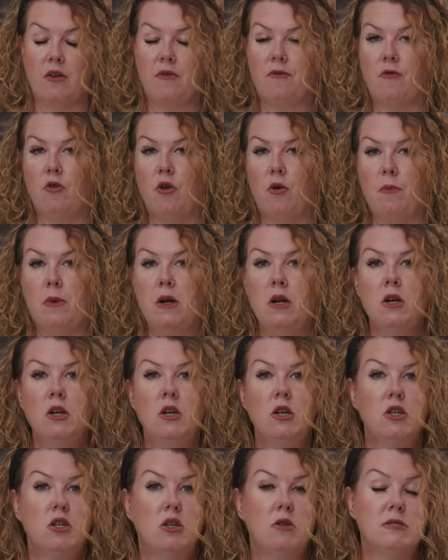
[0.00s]
from
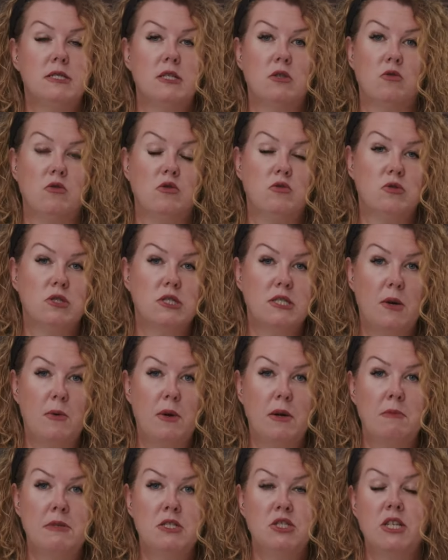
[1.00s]
using on your
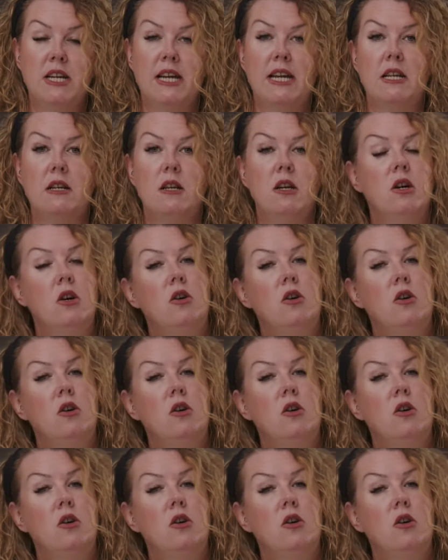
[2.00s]
sewing machine,